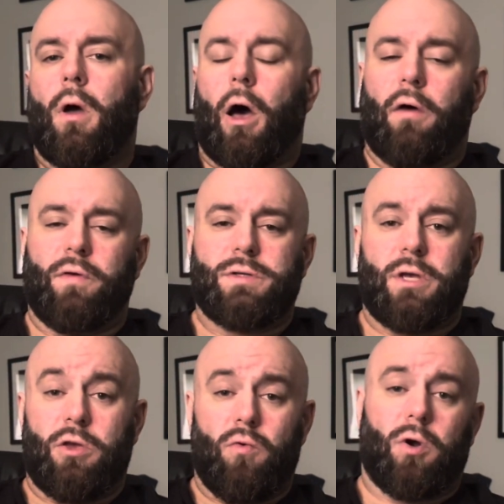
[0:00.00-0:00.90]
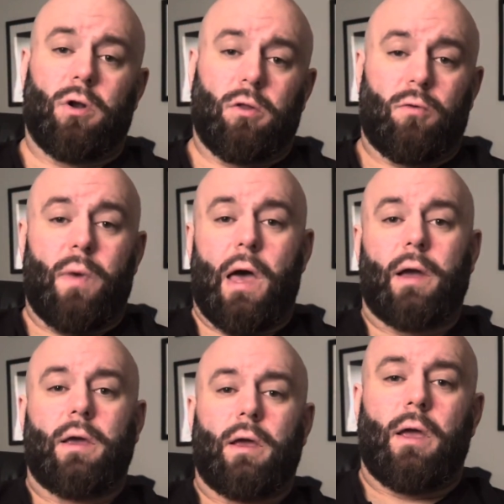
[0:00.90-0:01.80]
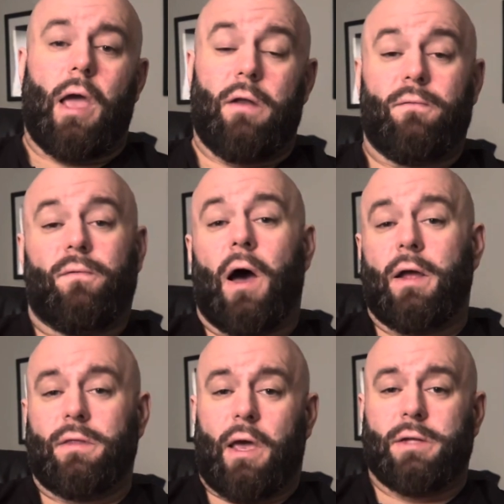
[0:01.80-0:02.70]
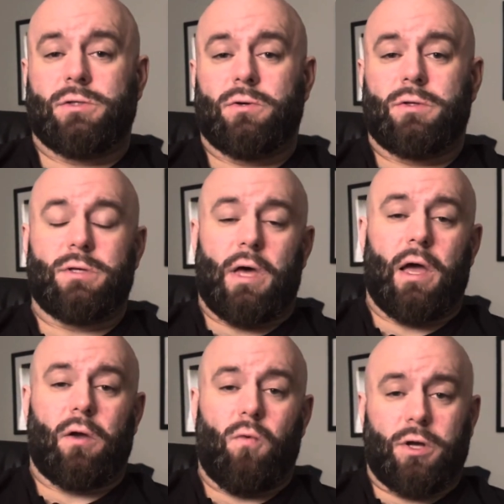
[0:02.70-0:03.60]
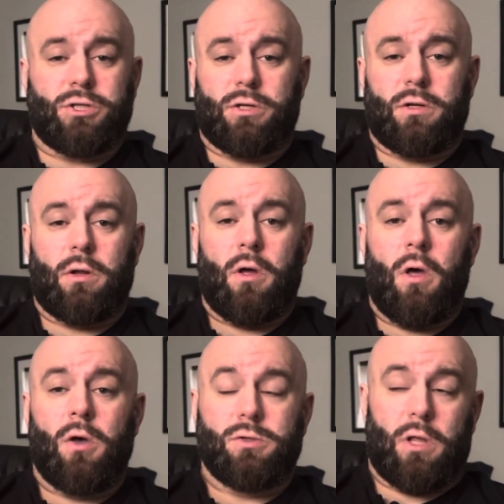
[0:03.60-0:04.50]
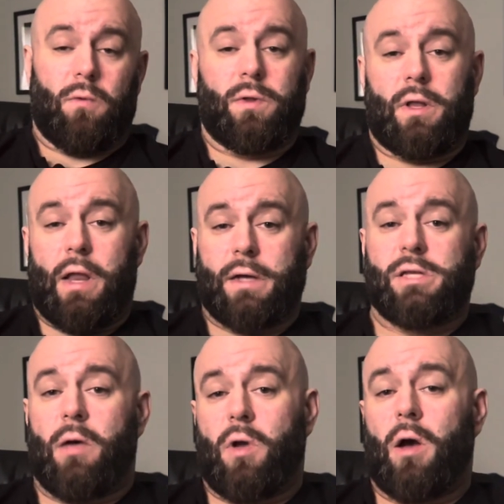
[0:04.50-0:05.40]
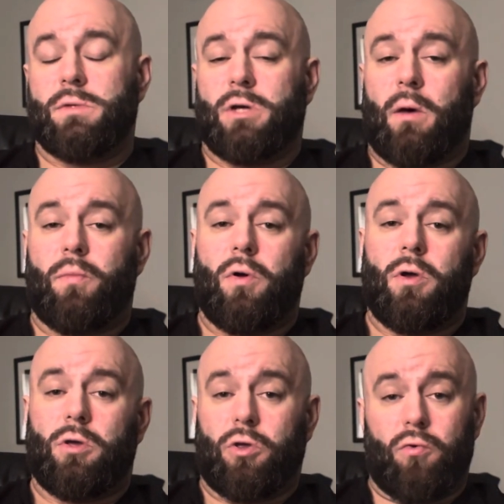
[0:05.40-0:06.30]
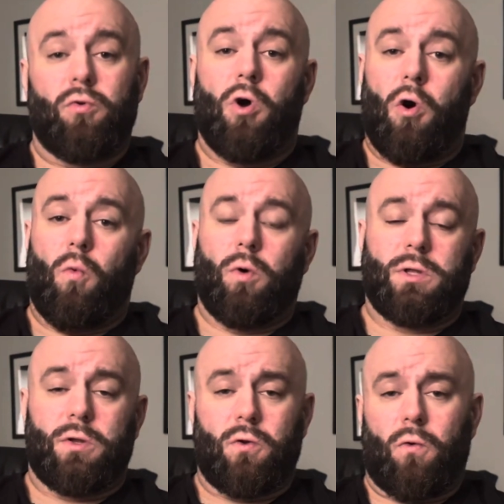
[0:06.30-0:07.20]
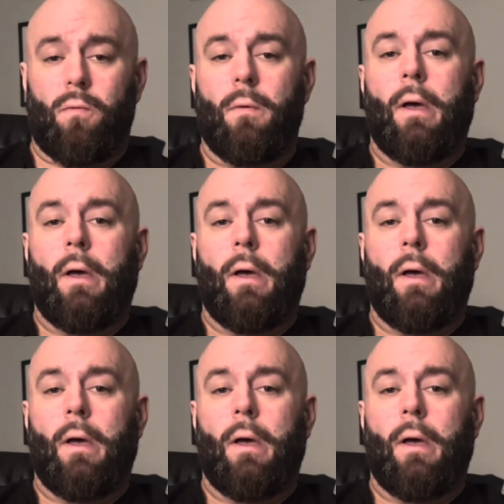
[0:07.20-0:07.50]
Obviously, you are going to look back and find the answer to that question so that when the next time it comes up, you know what to do.